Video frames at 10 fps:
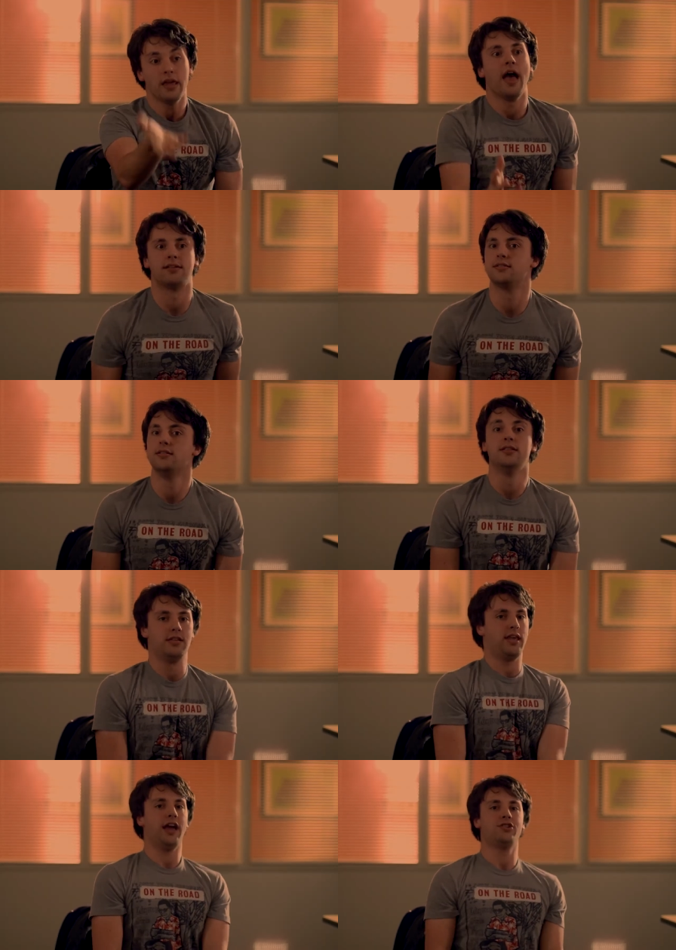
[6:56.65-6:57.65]
yes, the
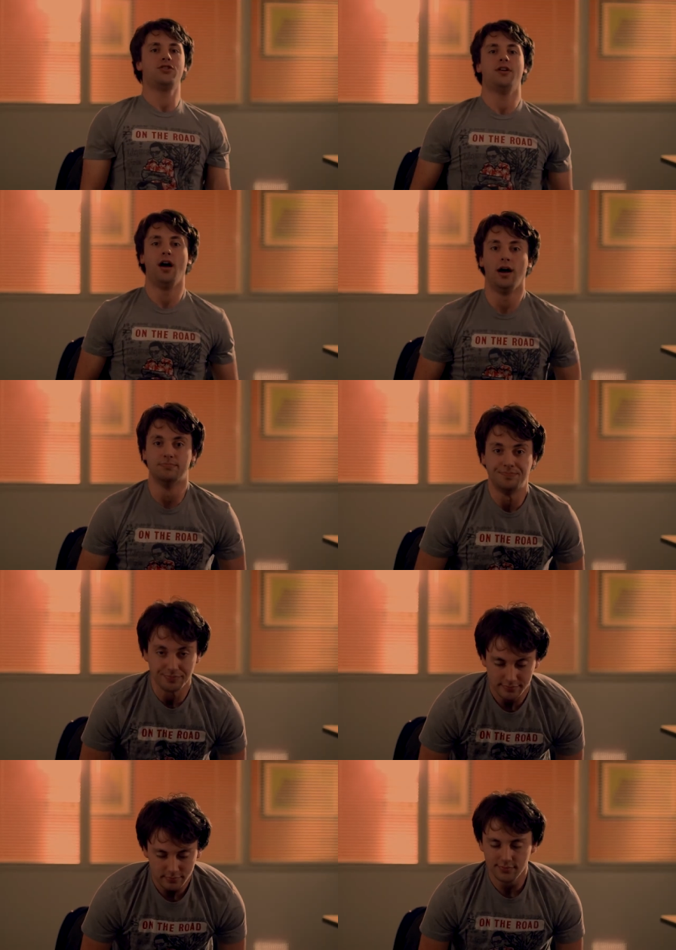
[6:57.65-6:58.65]
sketch. Um,
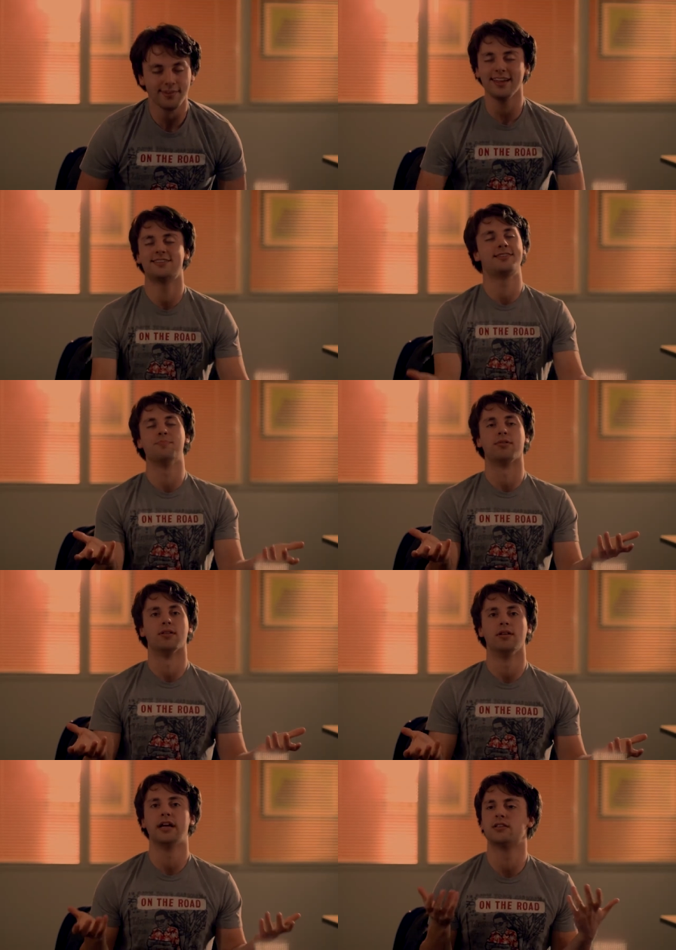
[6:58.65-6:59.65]
it's
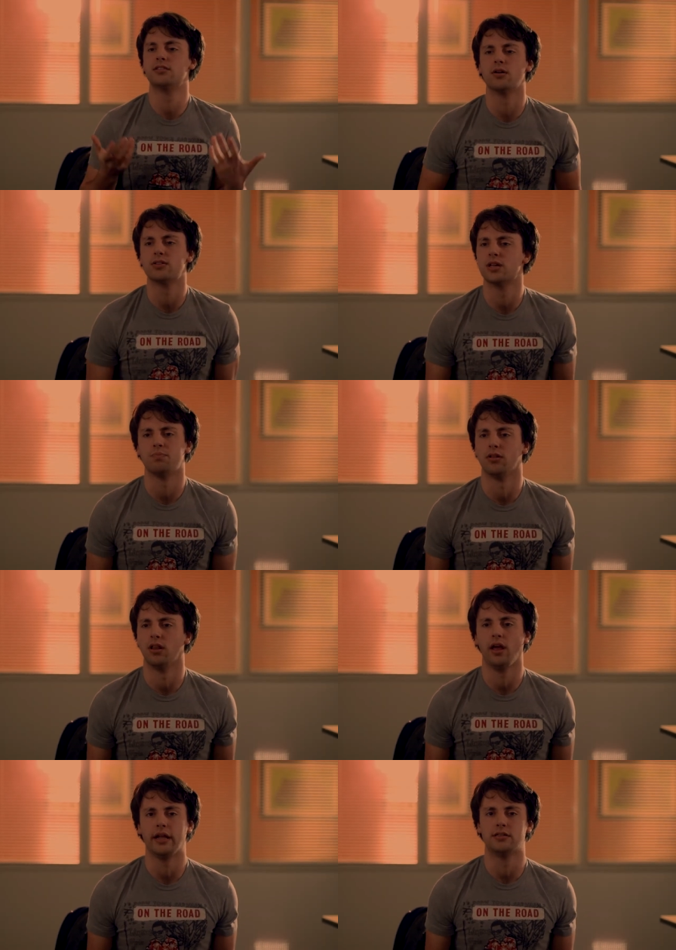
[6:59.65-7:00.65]
simple. It's so
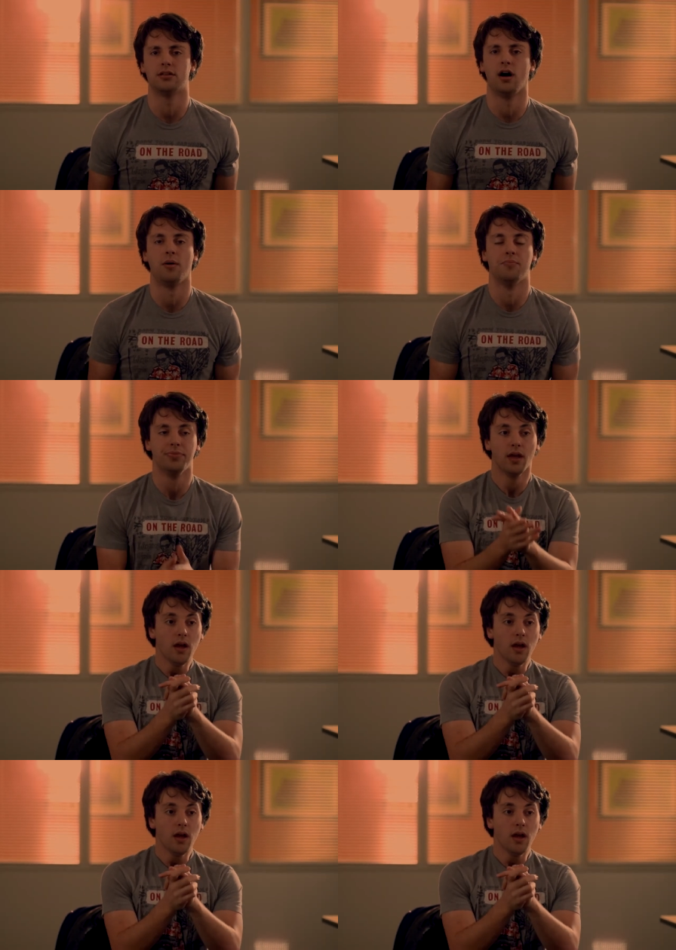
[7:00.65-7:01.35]
simple. It's, um,